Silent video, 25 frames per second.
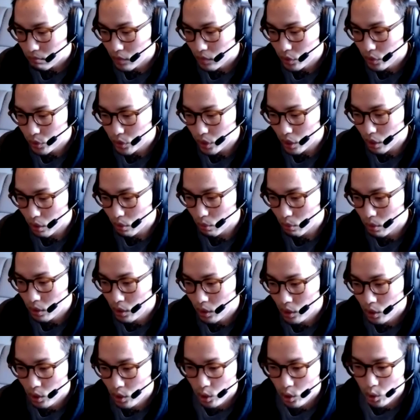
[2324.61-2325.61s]
So,
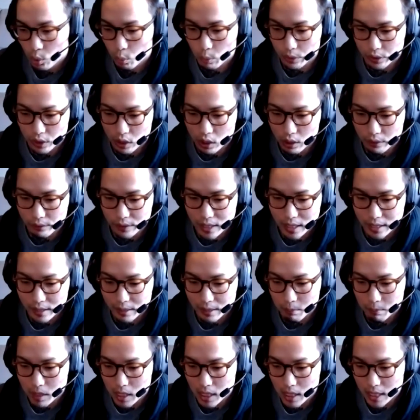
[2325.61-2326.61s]
with all of that in
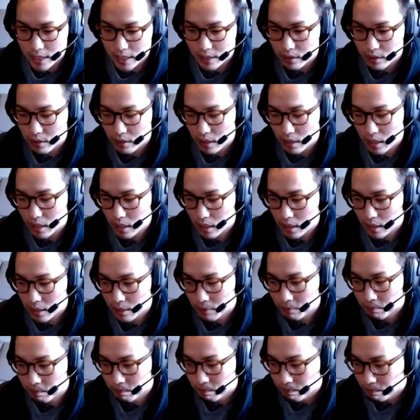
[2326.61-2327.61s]
mind,
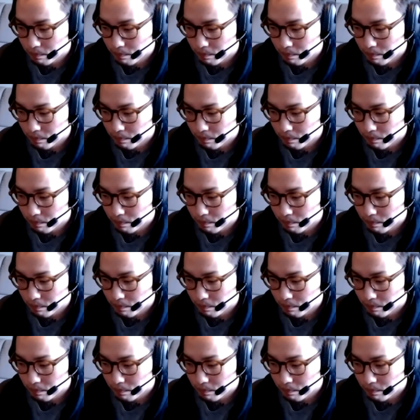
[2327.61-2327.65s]
um,